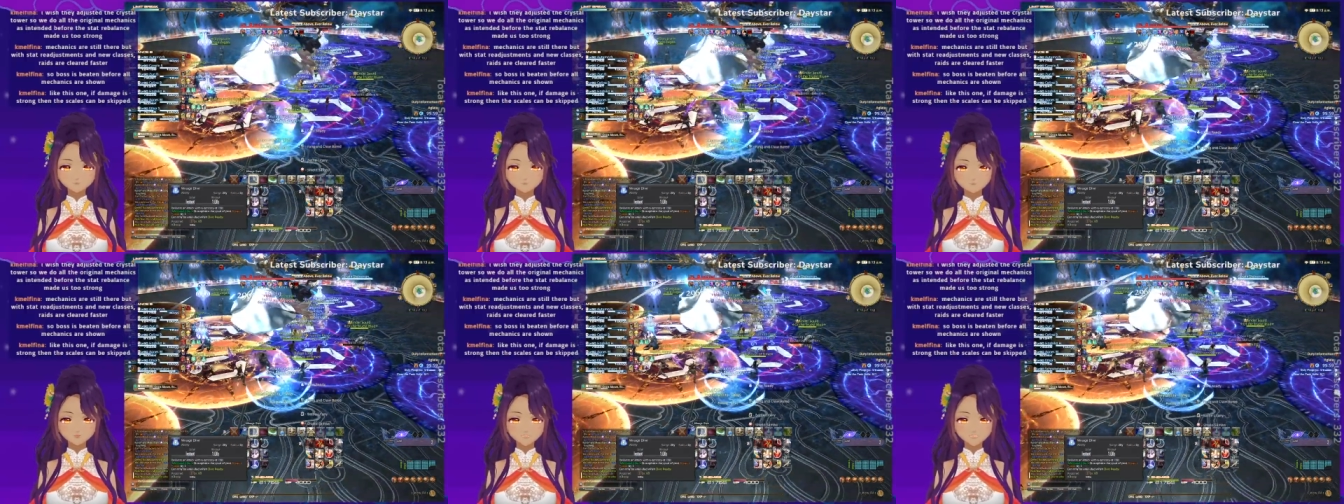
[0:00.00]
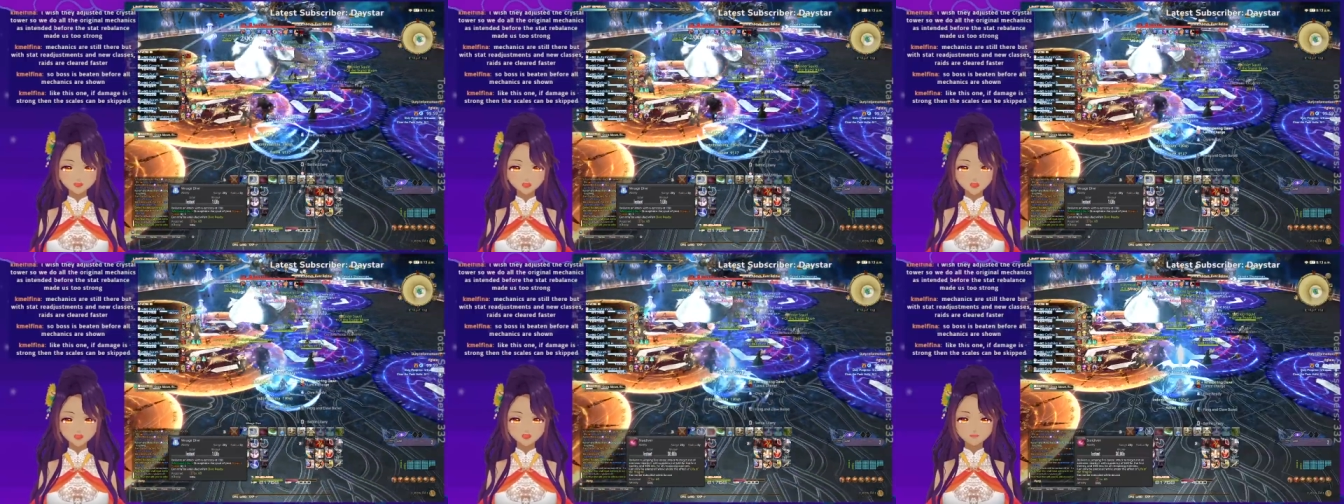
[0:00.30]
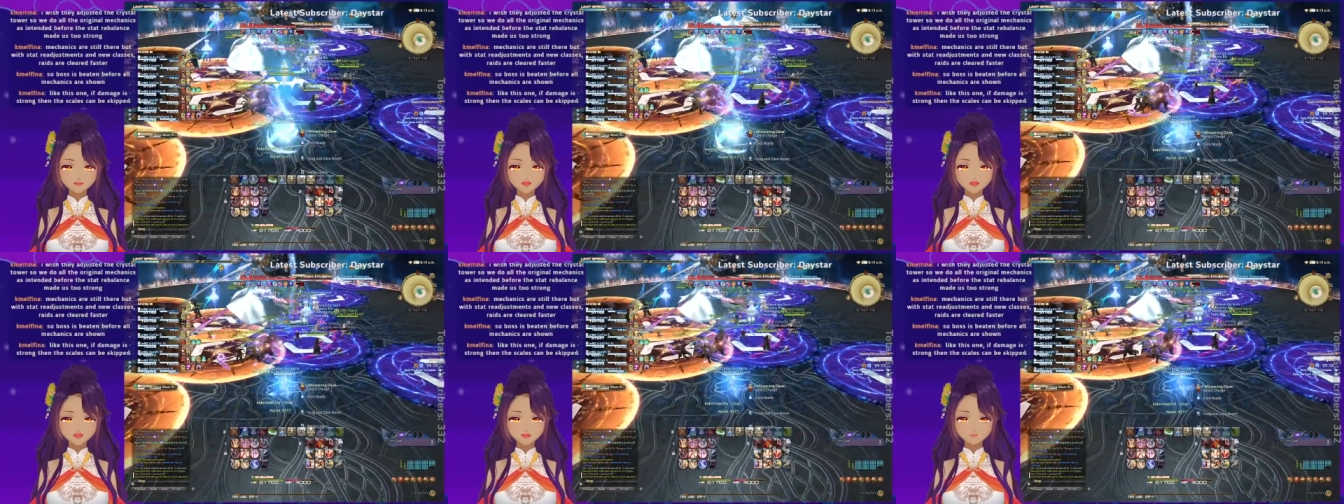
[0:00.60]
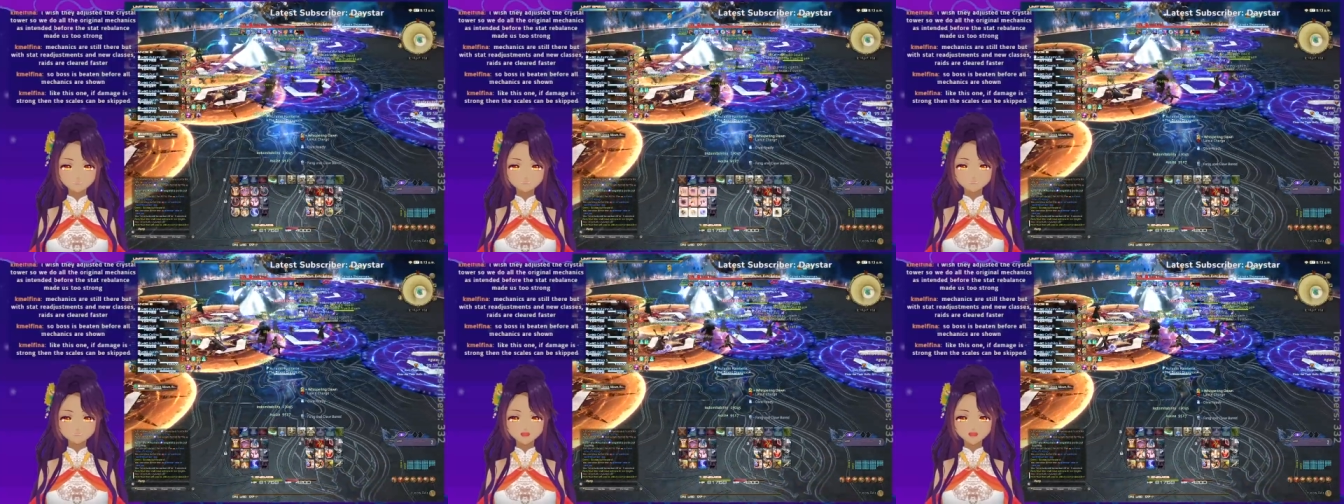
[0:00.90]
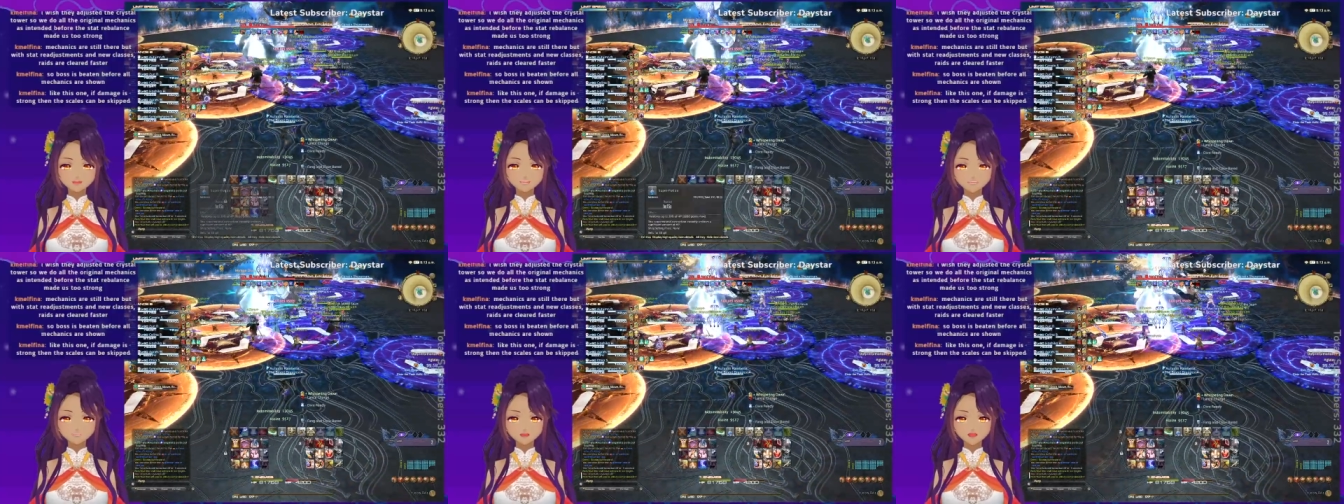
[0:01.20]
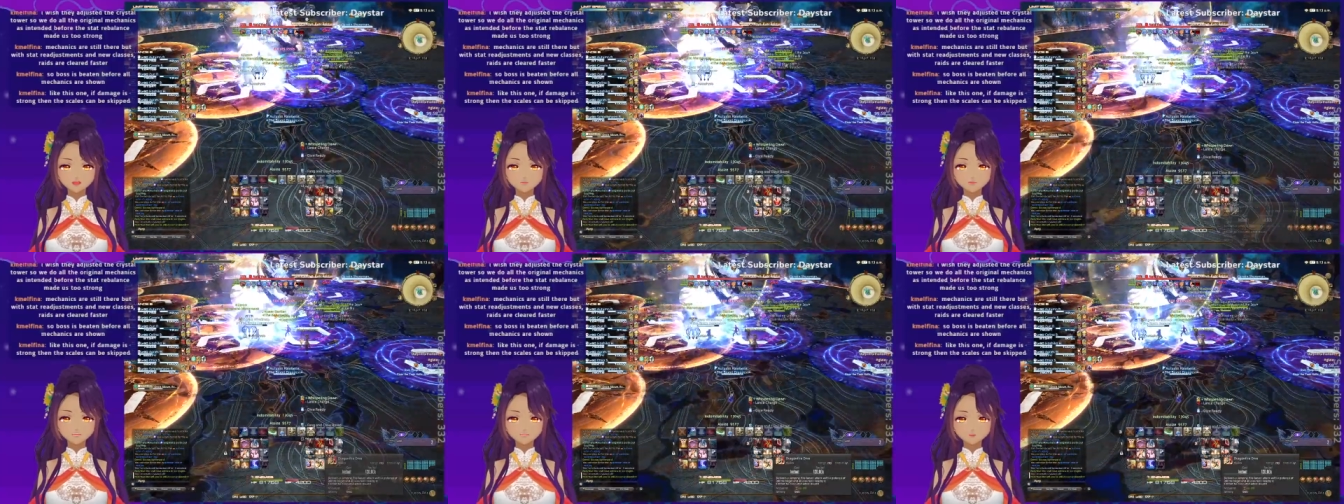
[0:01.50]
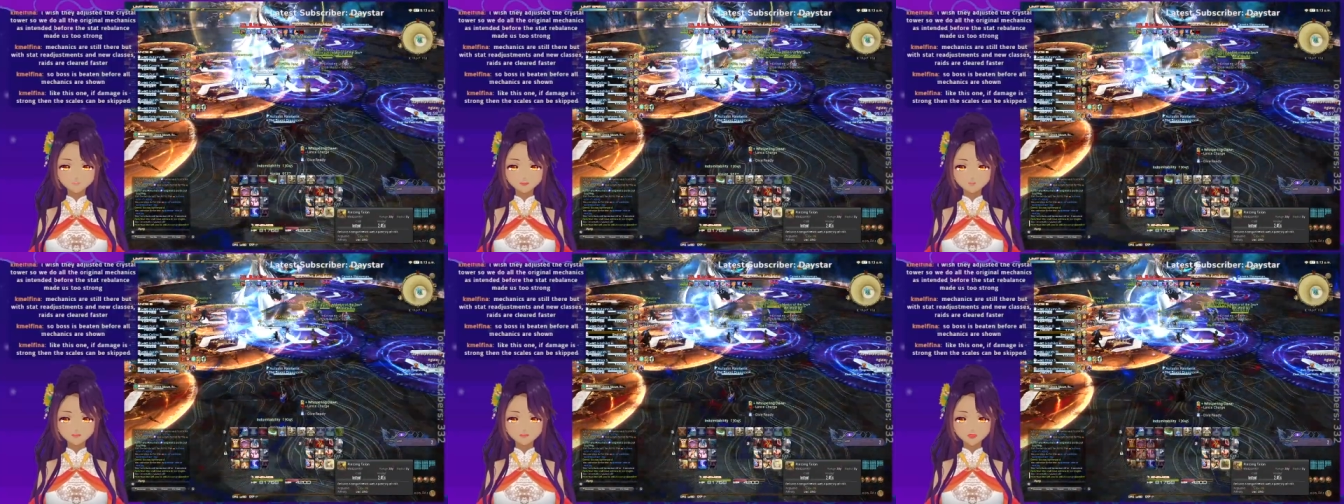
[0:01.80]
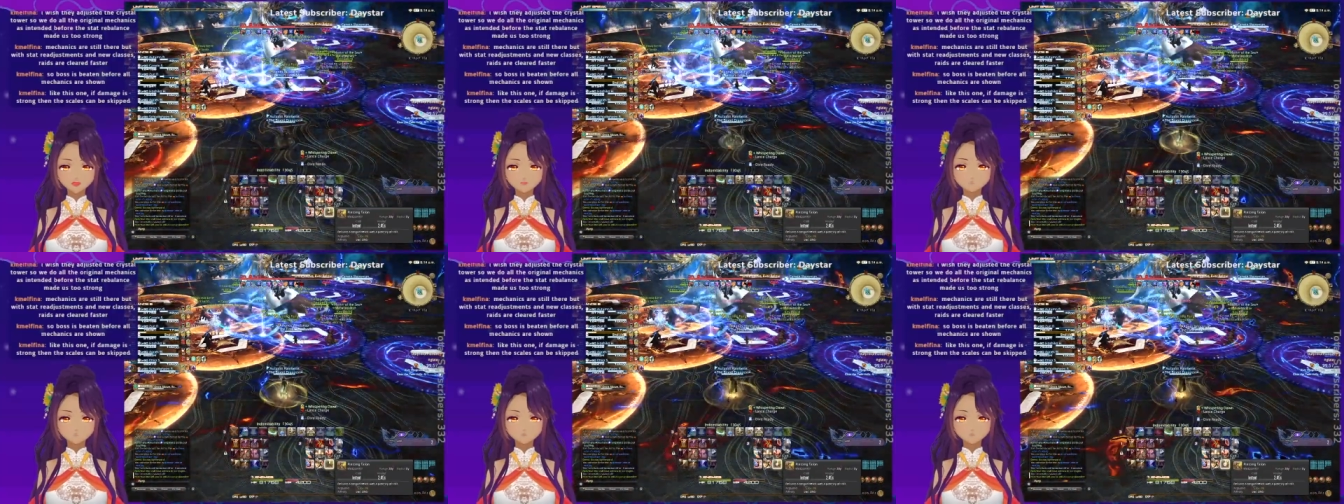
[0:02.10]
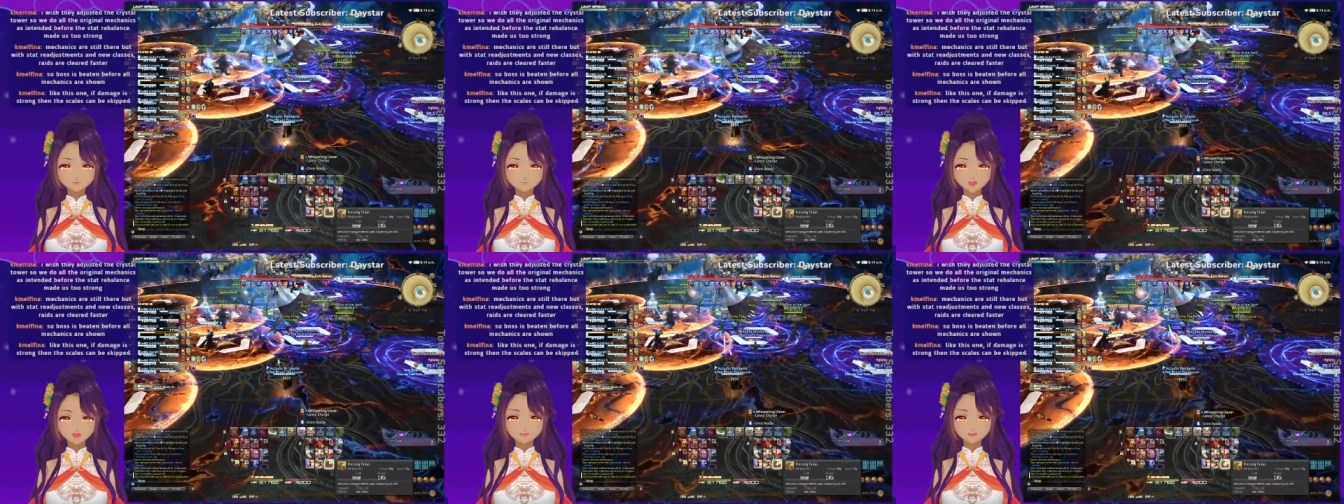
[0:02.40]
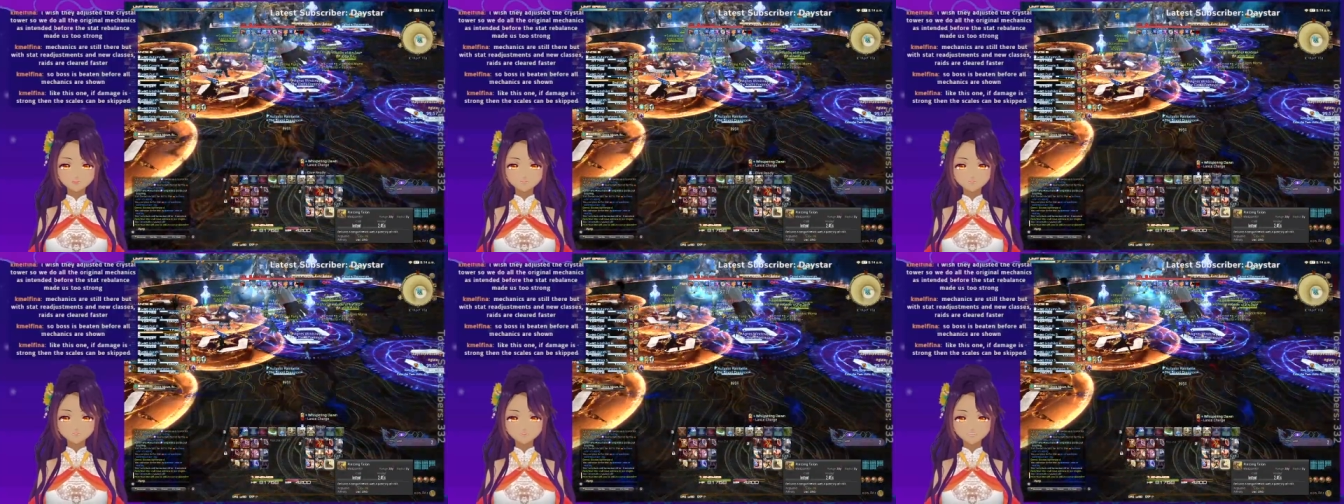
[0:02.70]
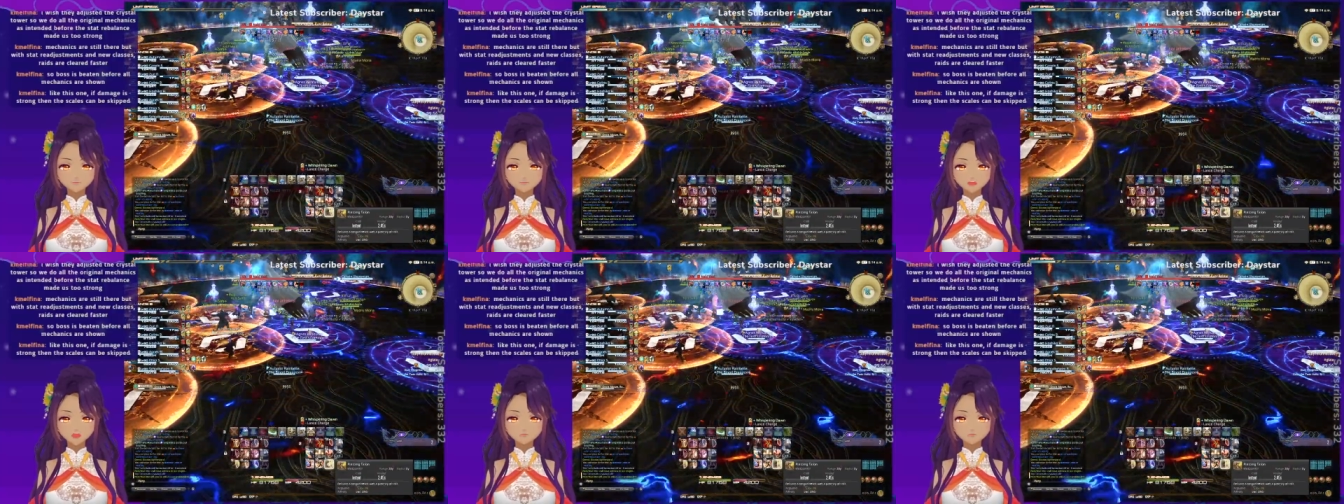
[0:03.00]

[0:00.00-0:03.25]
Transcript: Oh, gods. Okay, nope, nope, nope, nope. Nope, nope, nope, nope, nope.